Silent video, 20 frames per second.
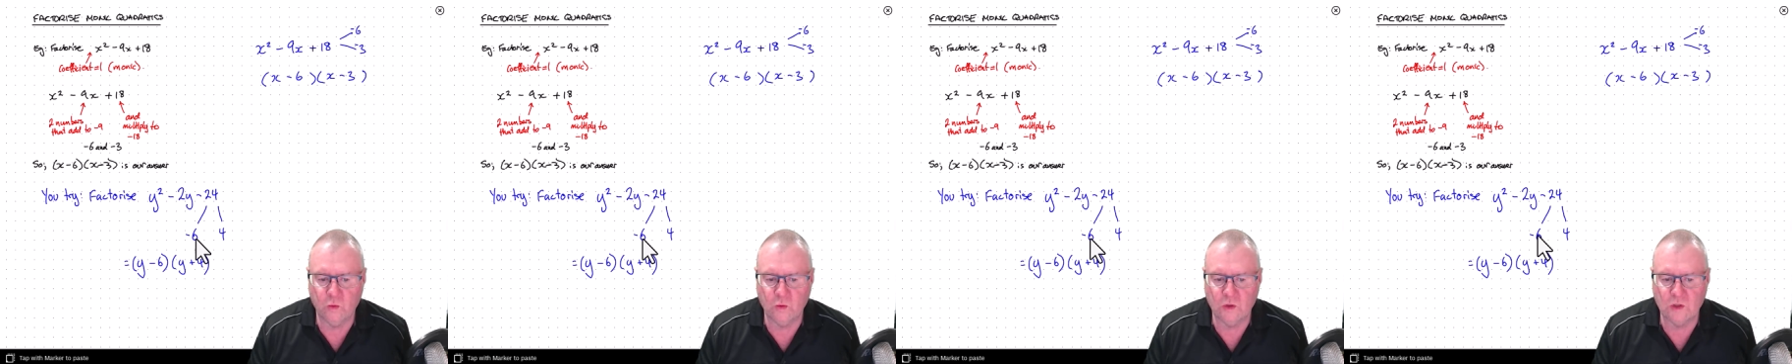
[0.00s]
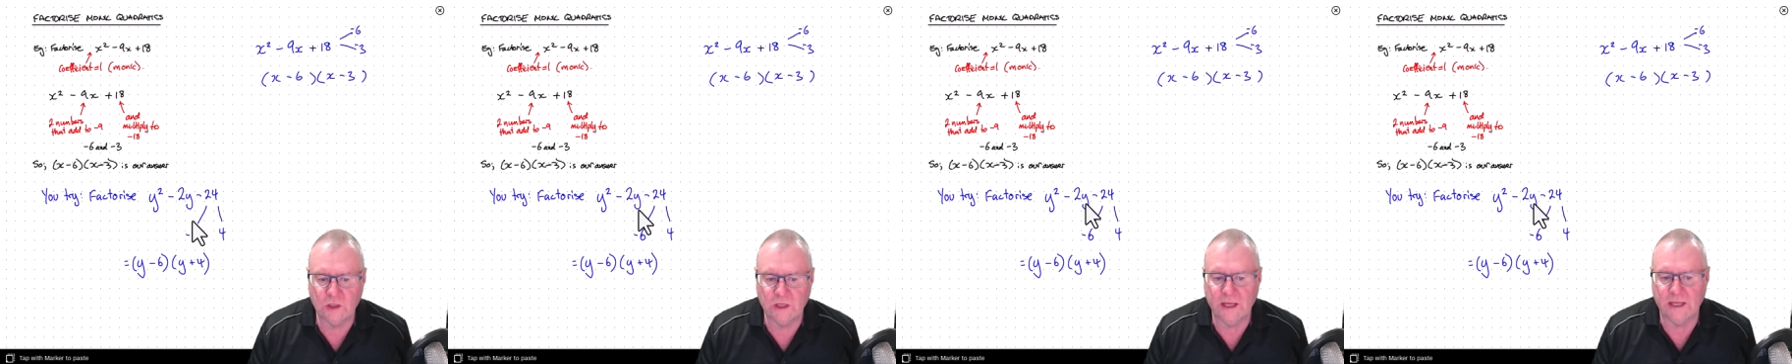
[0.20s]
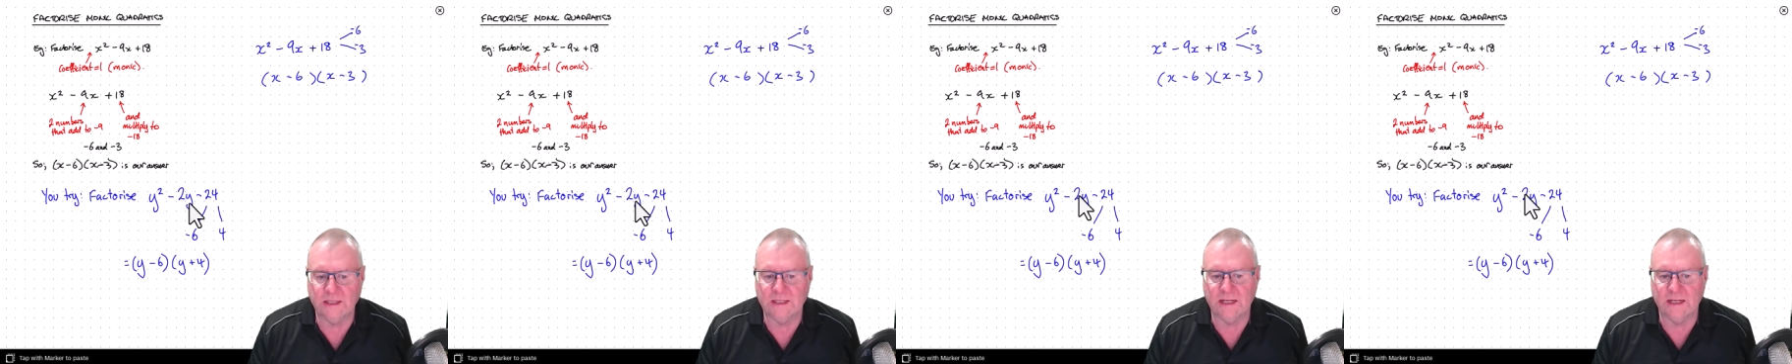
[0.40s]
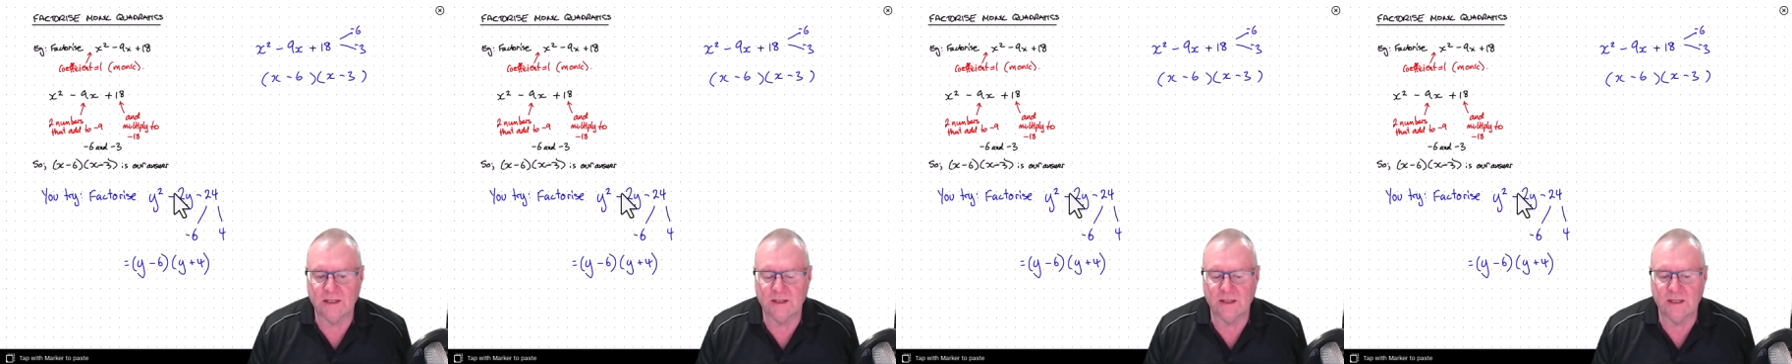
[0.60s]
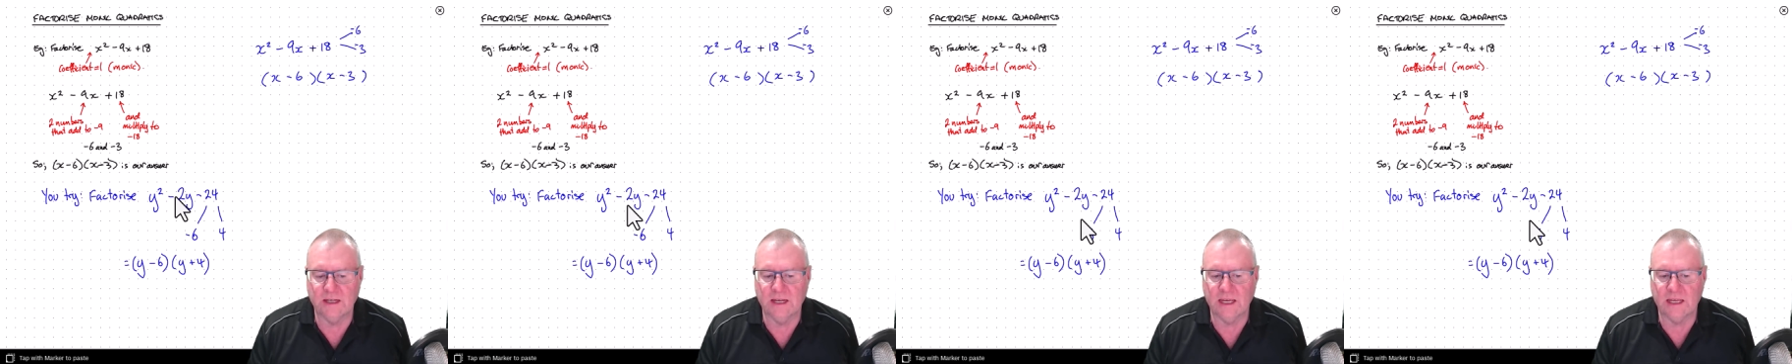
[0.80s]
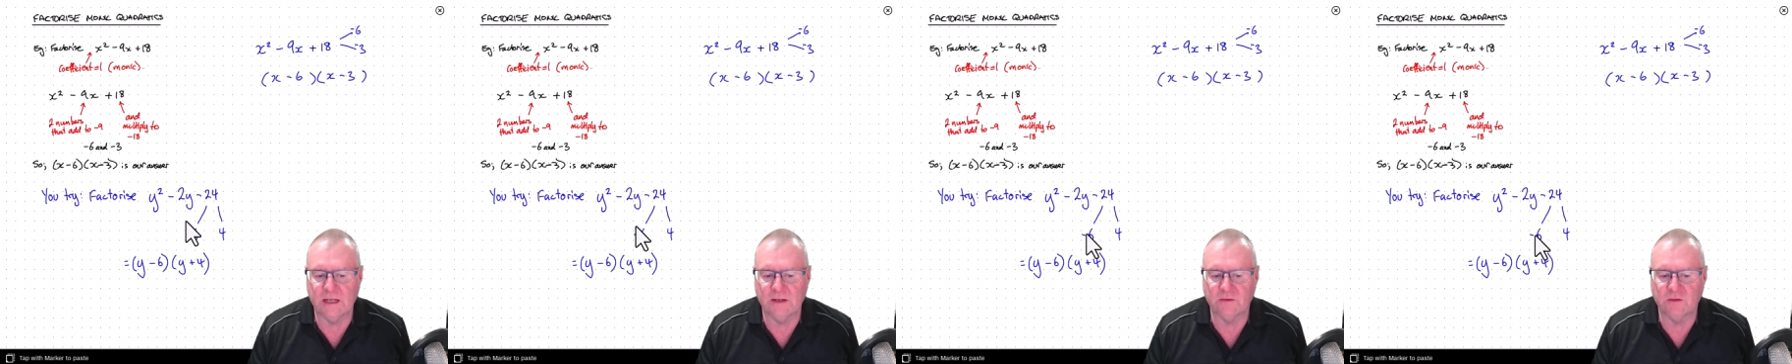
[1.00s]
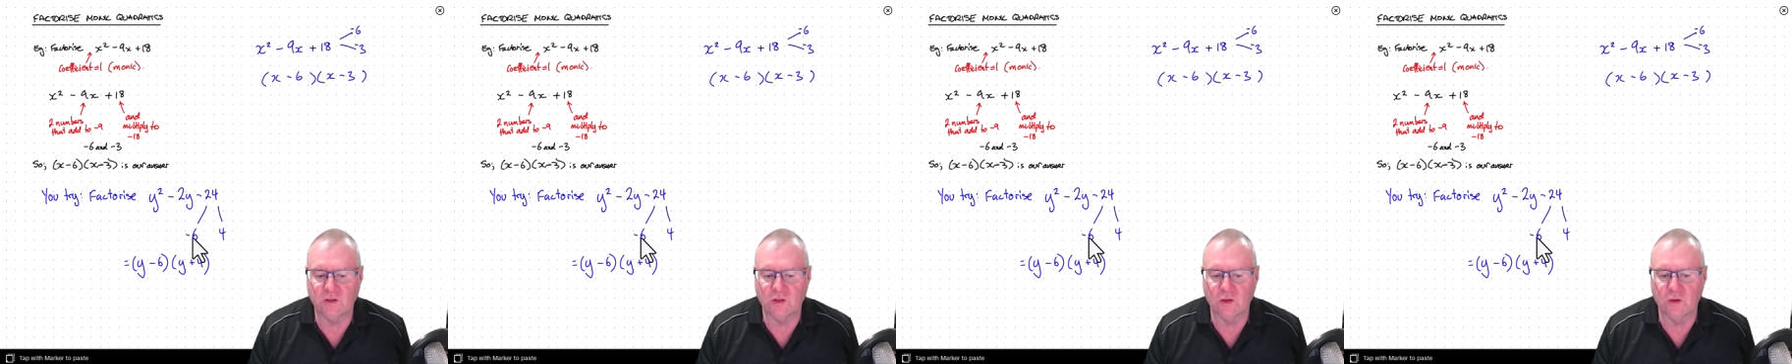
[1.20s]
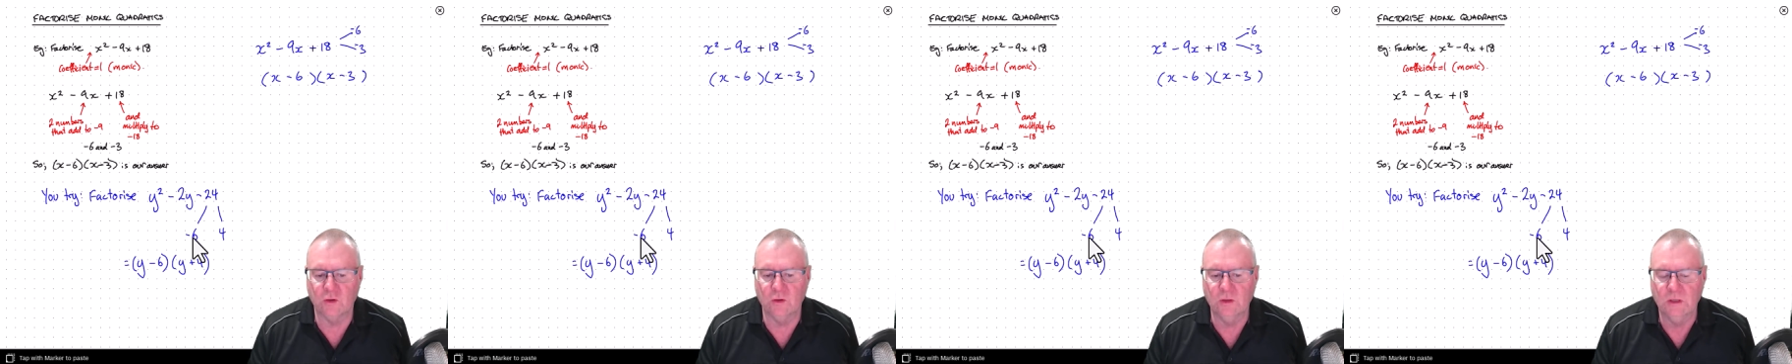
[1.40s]
get down to the negative
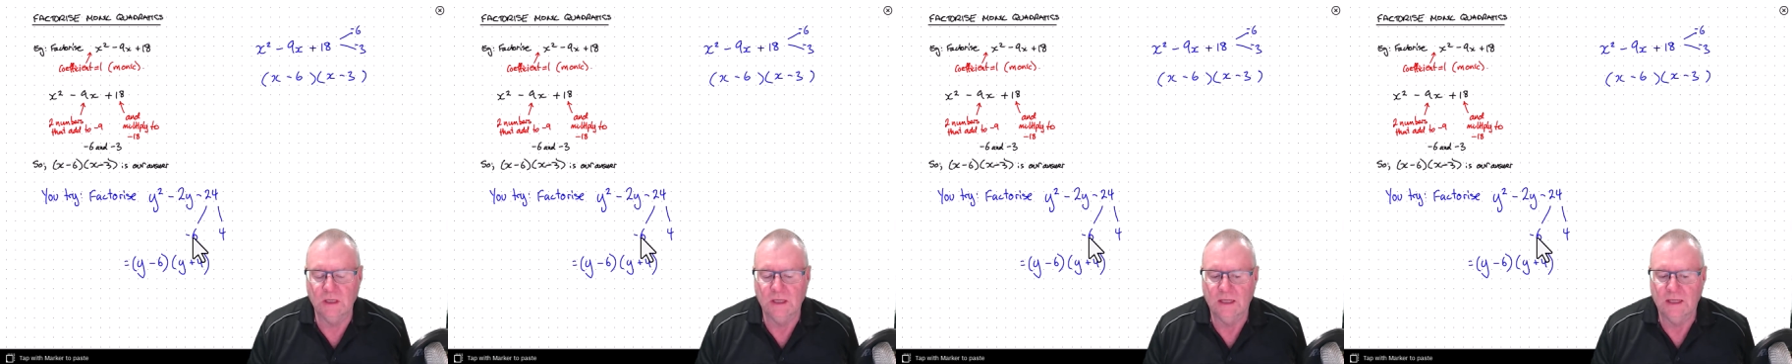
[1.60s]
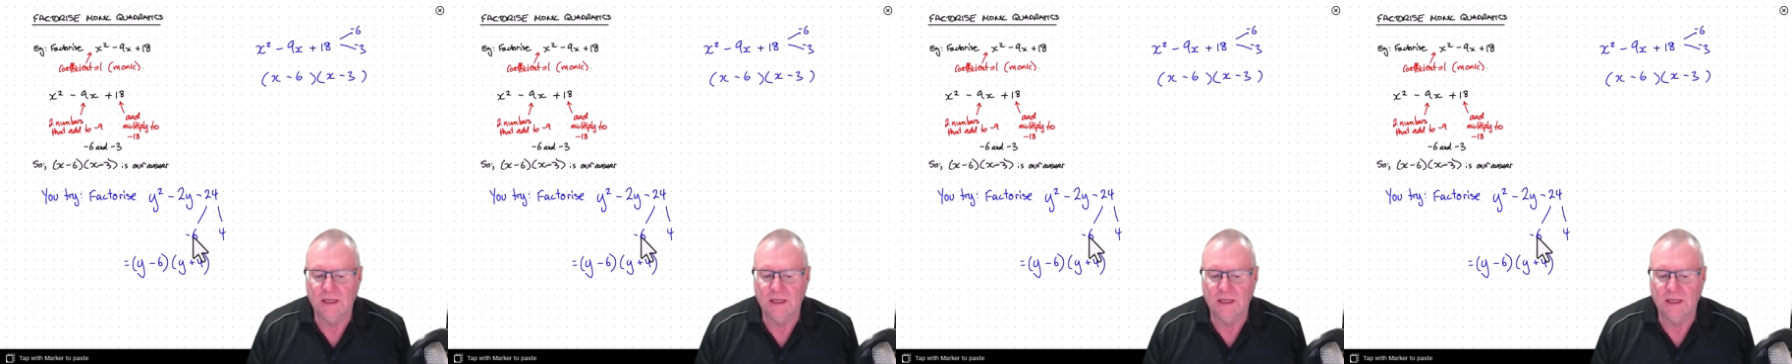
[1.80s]
2,